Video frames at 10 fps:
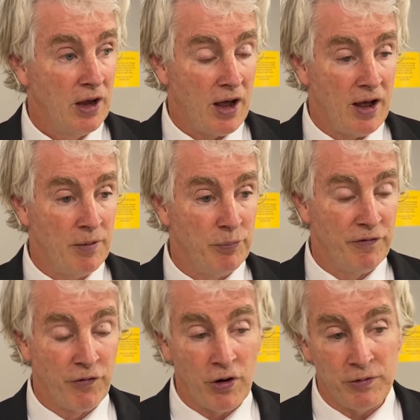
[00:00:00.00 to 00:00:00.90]

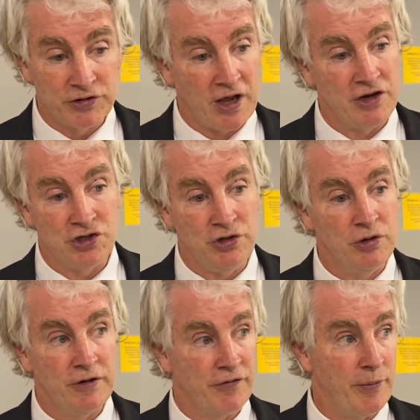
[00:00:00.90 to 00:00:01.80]
Before he was kind of
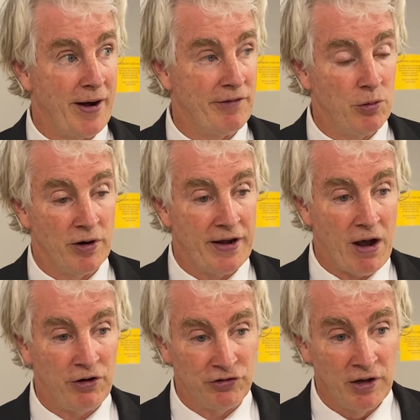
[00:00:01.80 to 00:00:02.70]
shooting it from everywhere.
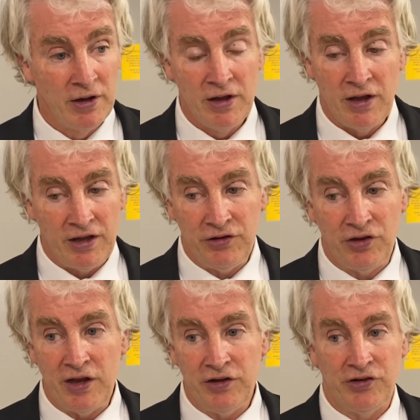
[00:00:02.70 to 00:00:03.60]
Now
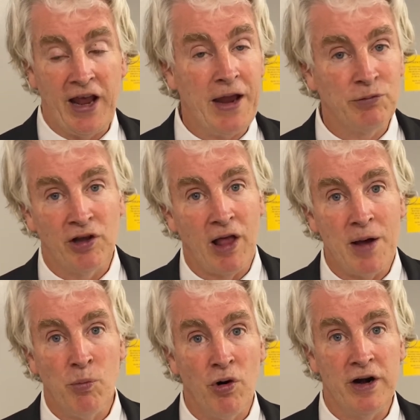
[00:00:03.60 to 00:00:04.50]
his game's a
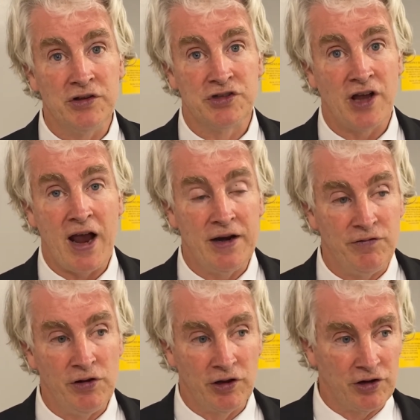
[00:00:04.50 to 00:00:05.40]
lot more inside. If
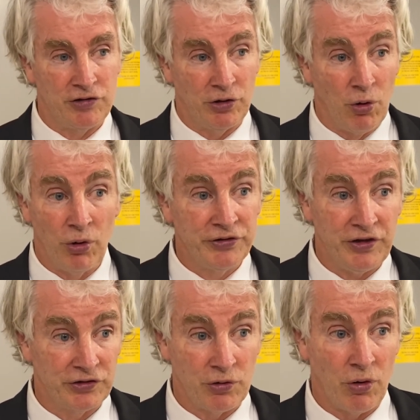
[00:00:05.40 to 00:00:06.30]
you look at the goals
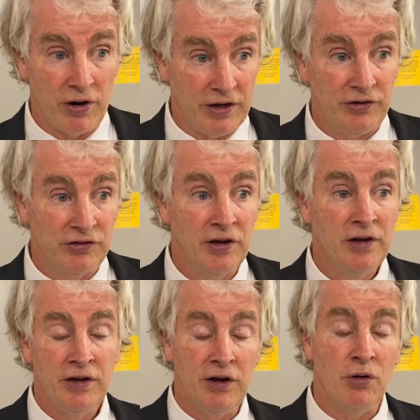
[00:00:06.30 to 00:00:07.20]
he's scoring, he's,
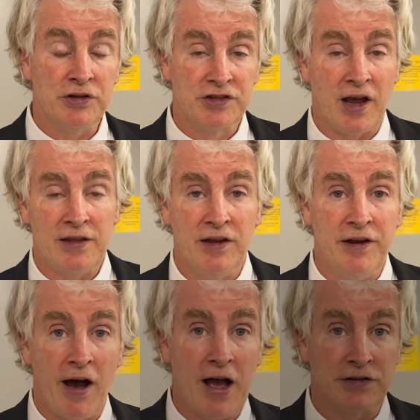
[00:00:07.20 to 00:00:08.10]
you know, inside the
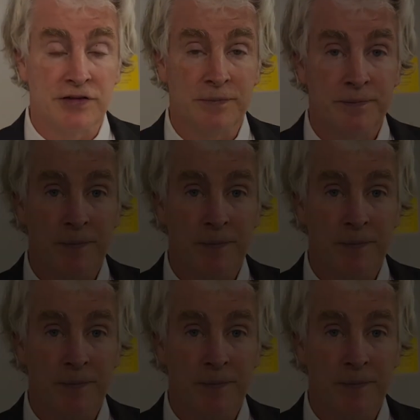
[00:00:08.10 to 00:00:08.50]
dots.